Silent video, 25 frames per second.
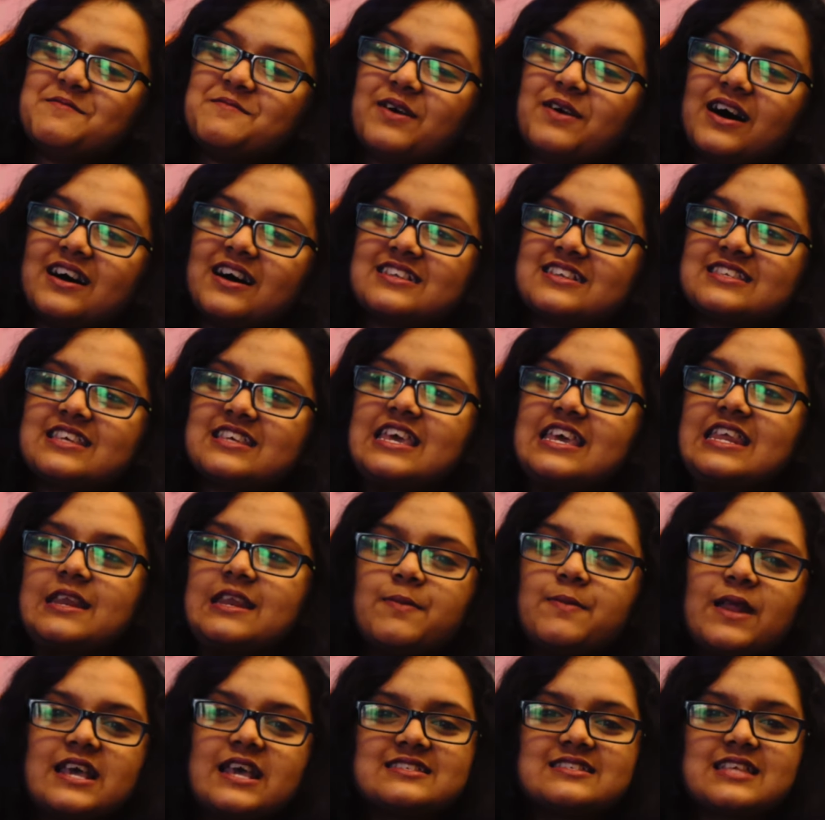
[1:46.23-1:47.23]
But
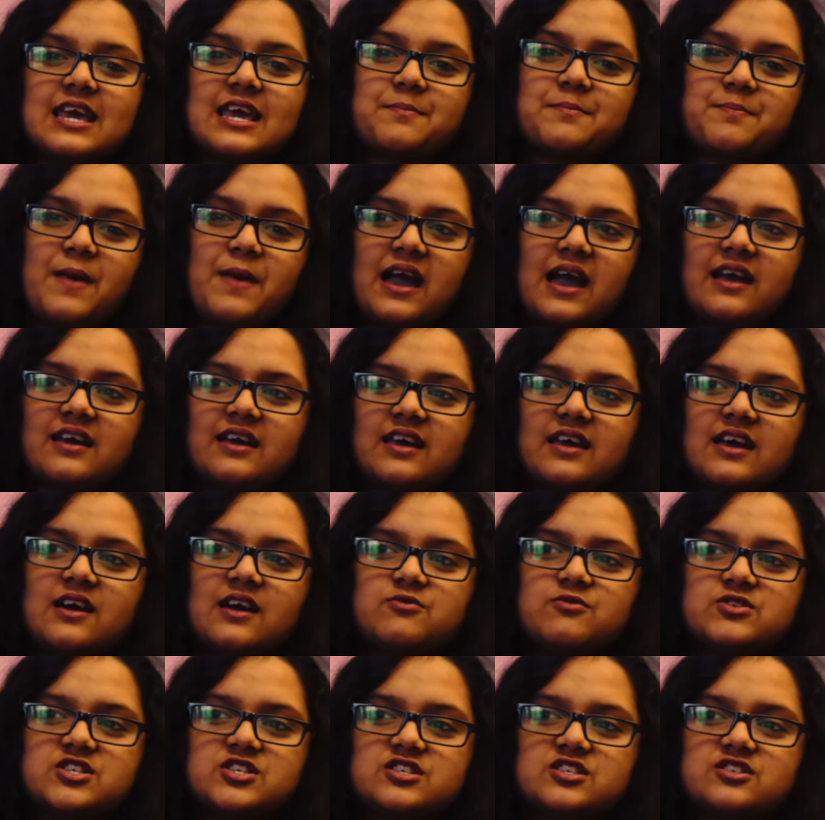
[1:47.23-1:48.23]
in a place like
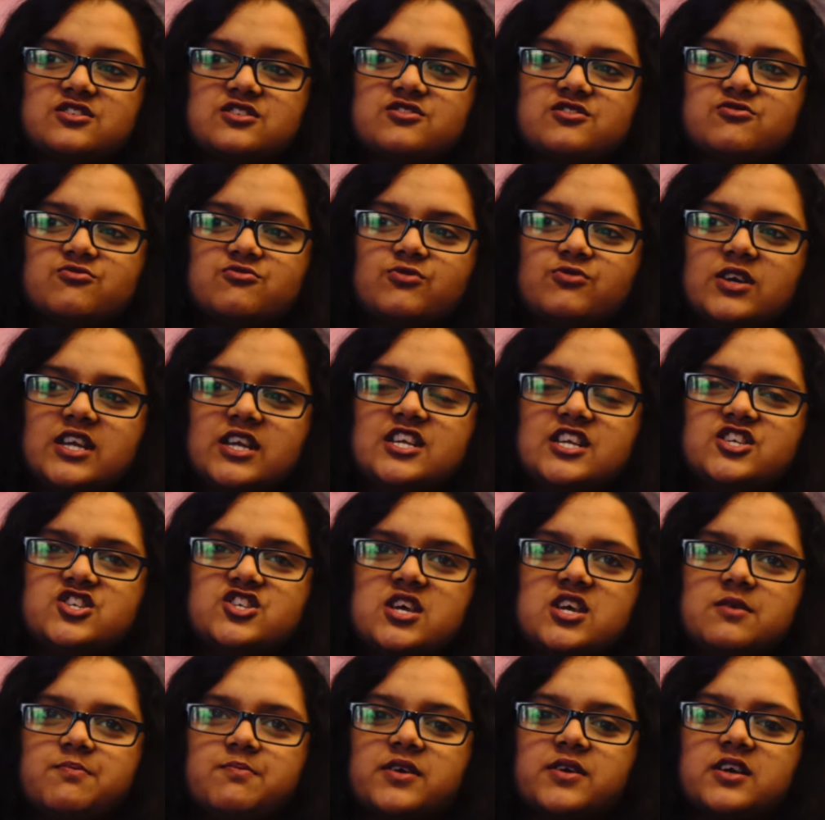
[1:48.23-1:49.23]
Bangor, which is really
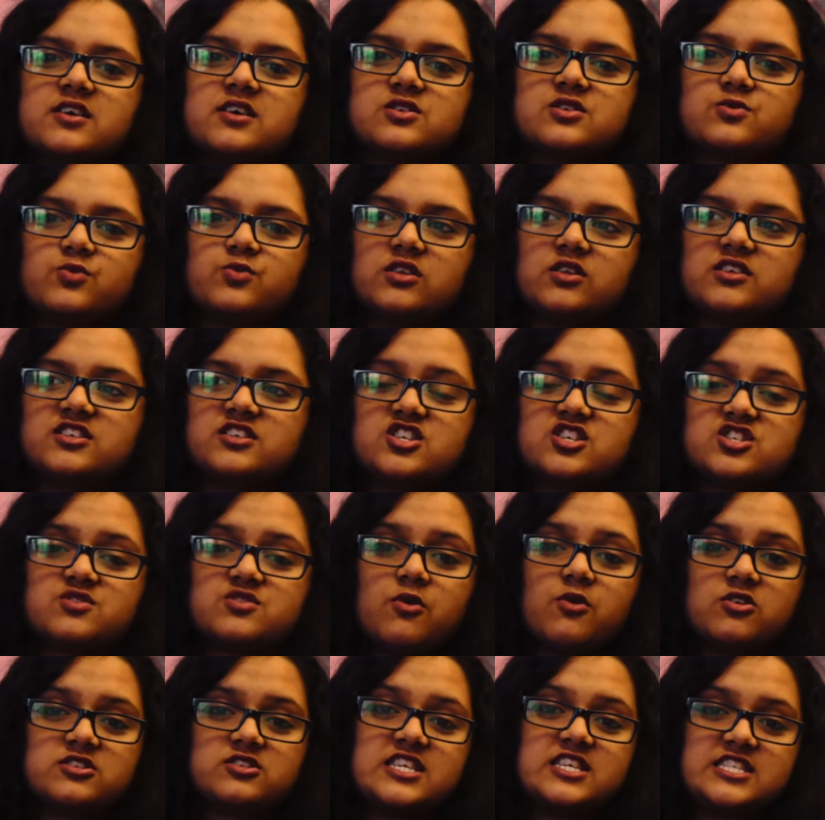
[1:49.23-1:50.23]
cheap because, well, it's a
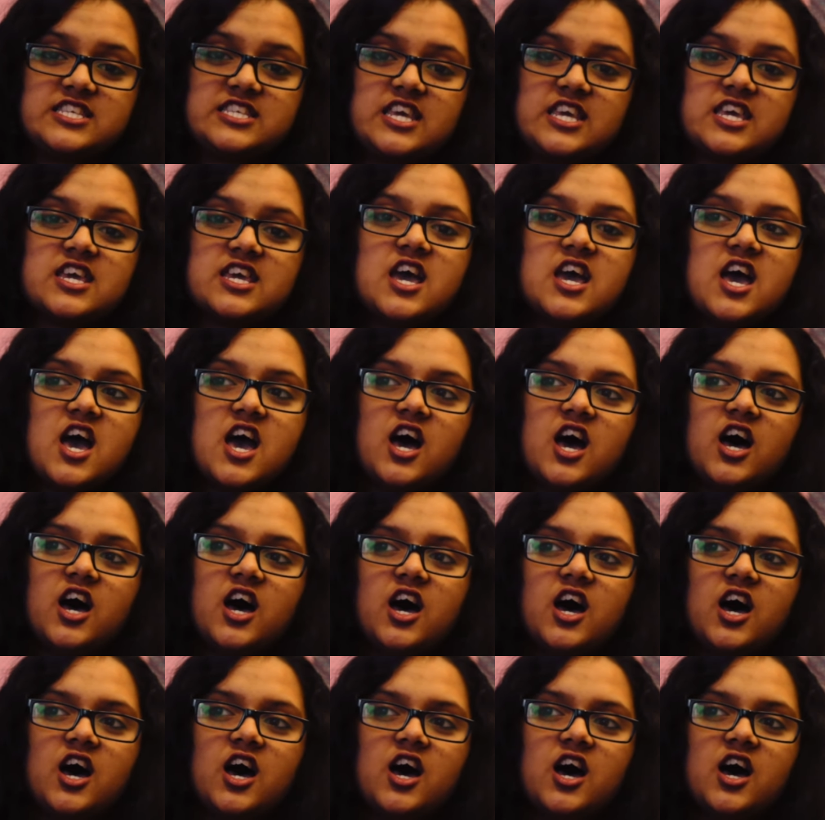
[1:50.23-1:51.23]
small city,
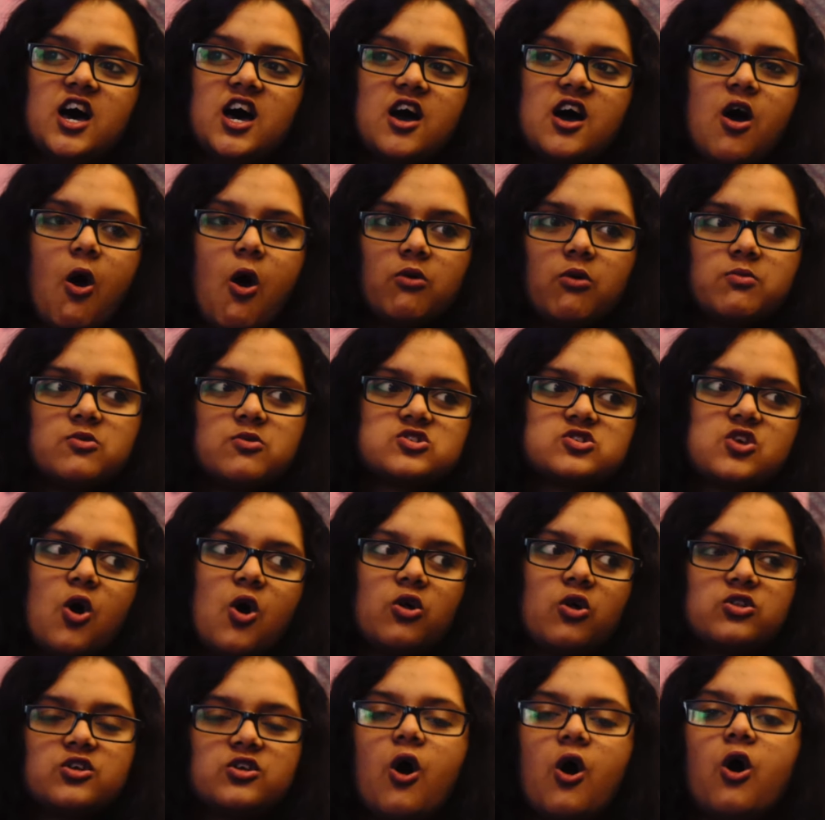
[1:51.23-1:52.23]
almost
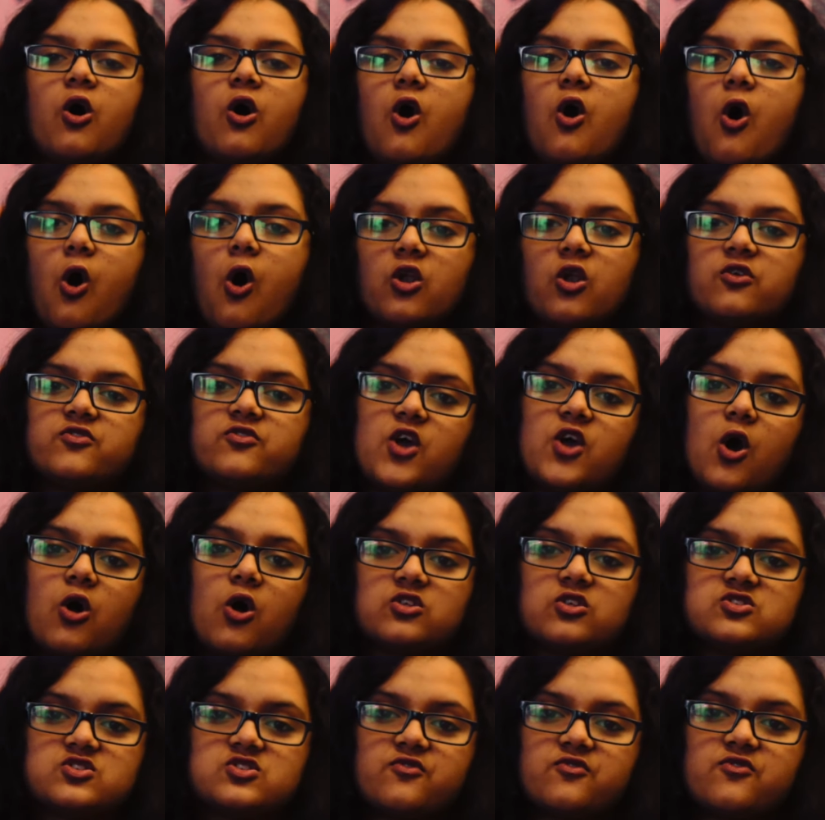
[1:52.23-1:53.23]
all of the
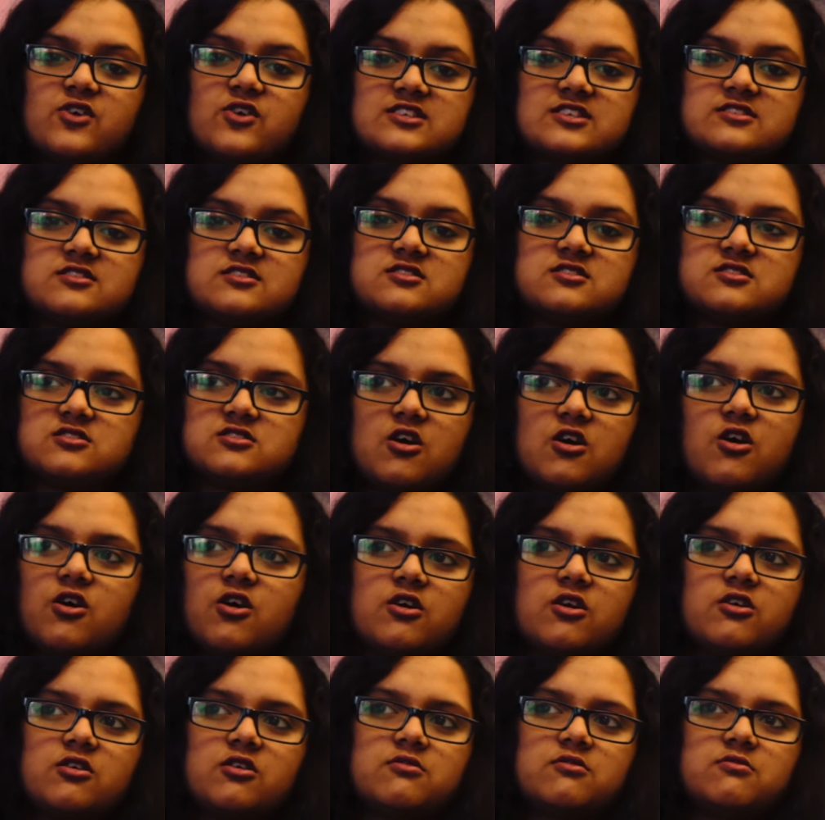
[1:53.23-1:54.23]
halls of residence
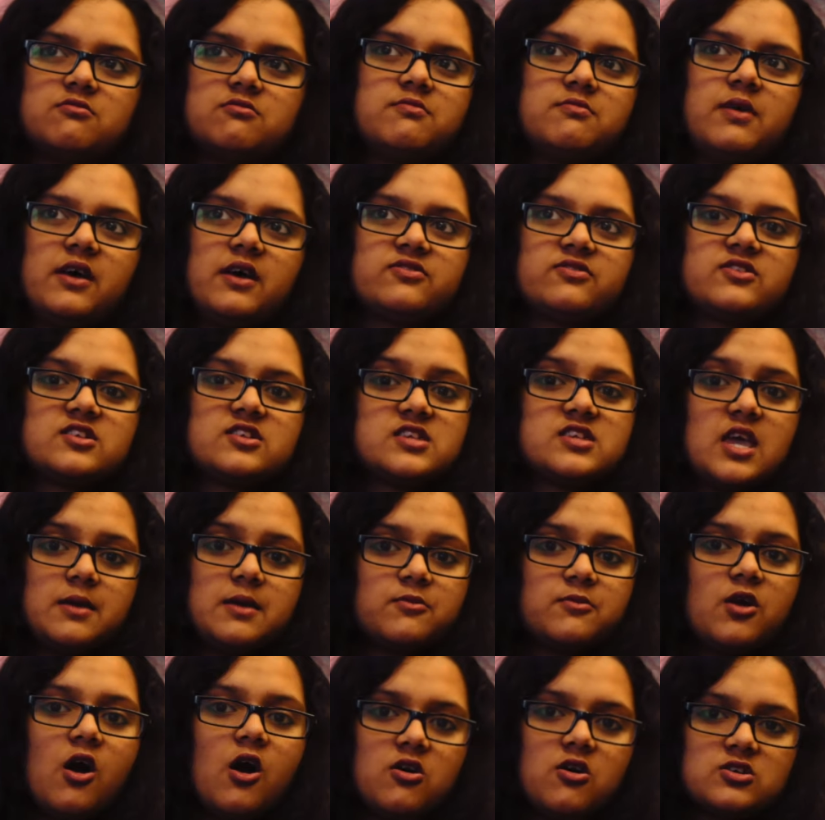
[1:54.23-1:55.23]
are about the
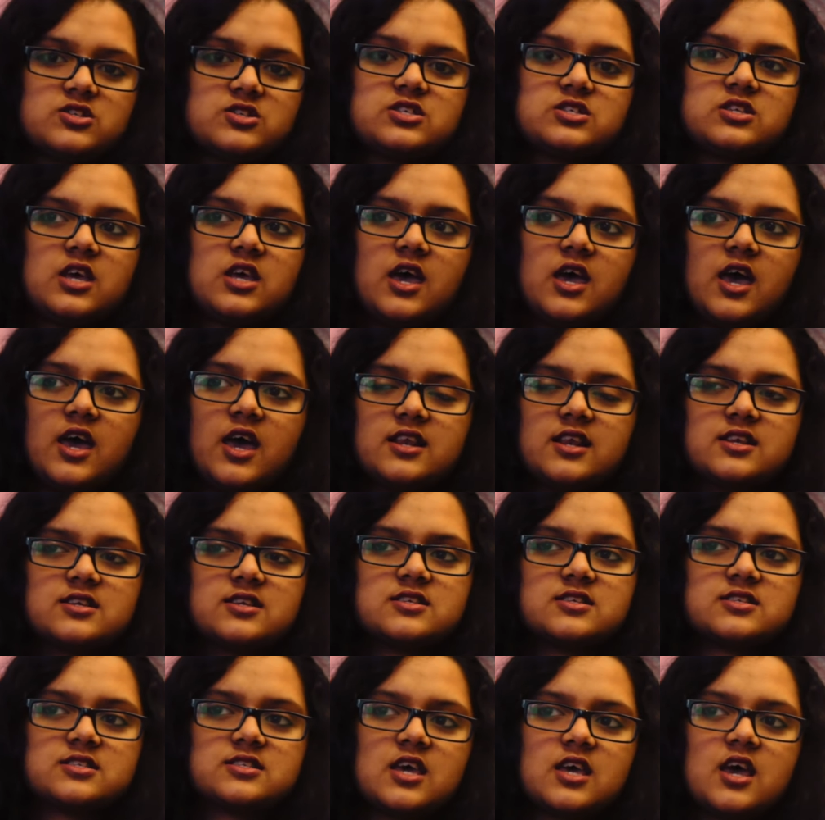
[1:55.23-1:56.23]
same cost.
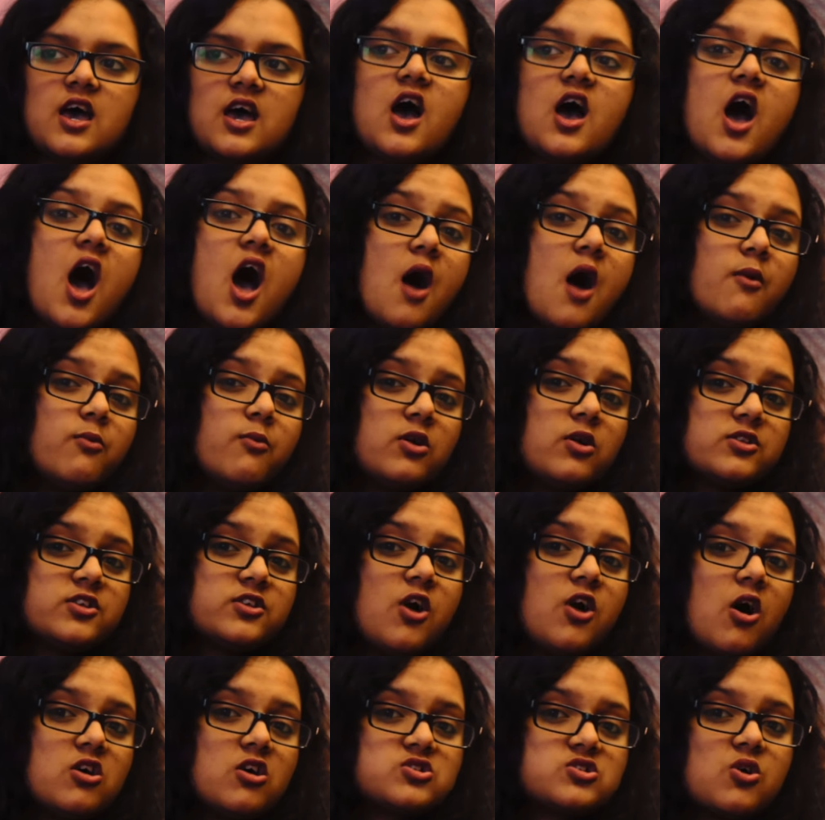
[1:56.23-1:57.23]
And well,
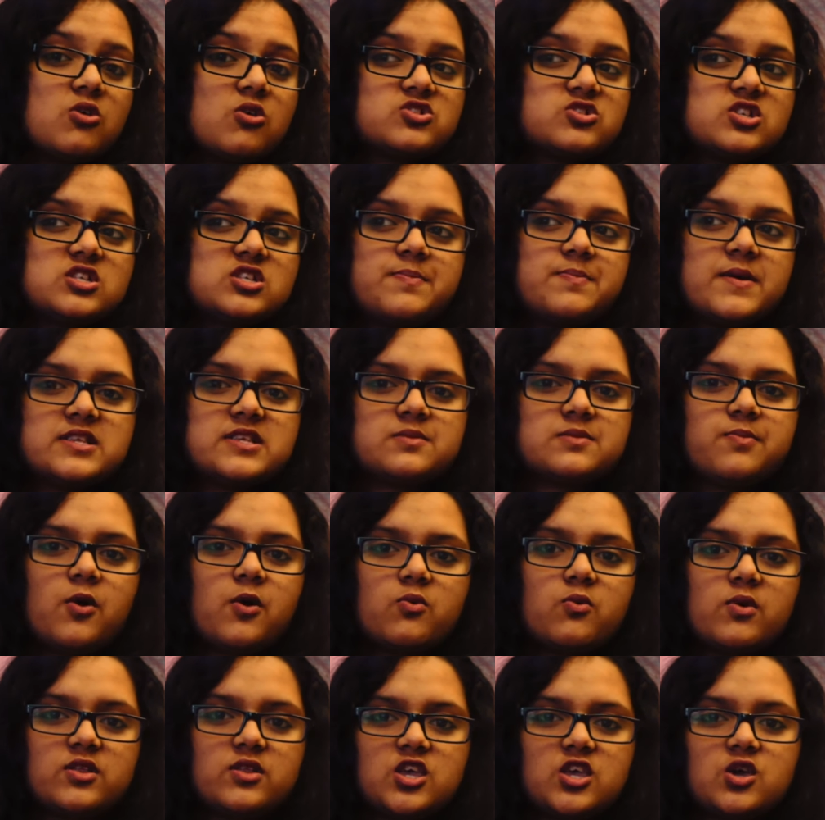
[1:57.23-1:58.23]
the cost also depends
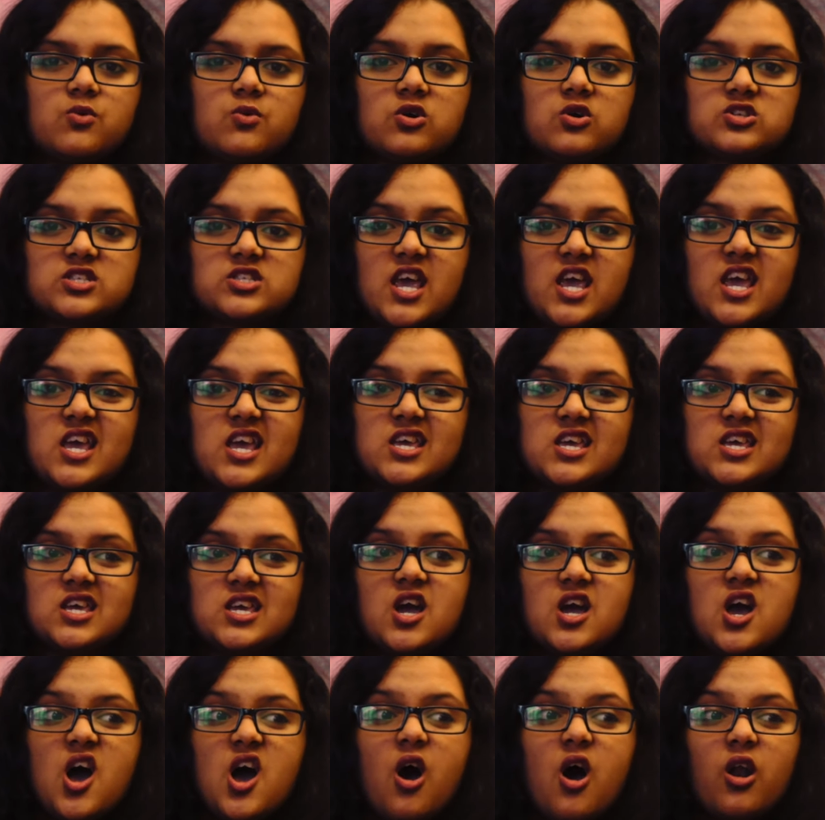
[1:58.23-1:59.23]
upon whether you want an